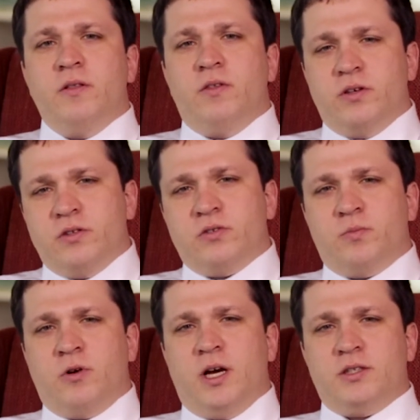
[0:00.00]
This is the
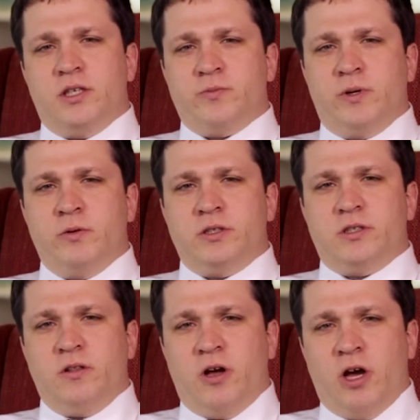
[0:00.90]
process by which
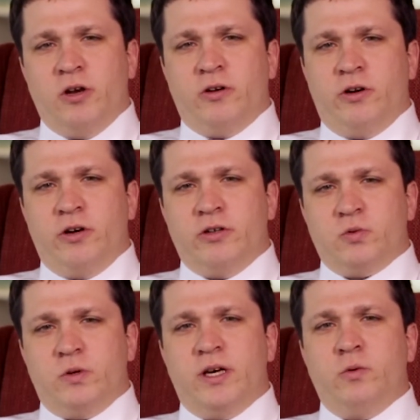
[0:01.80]
the lawyer
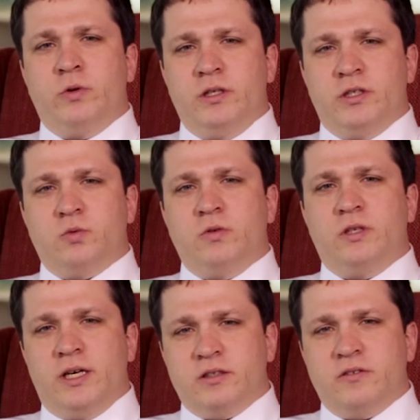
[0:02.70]
learns what that witness will
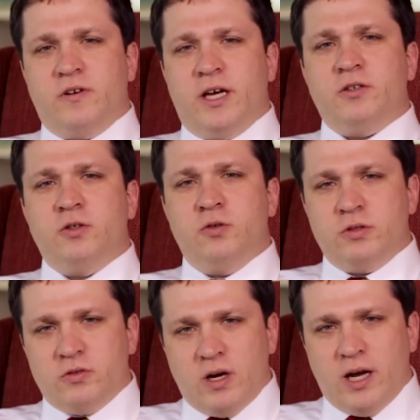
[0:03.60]
testify to
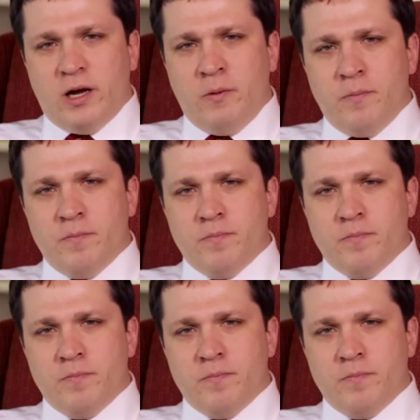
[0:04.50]
at trial.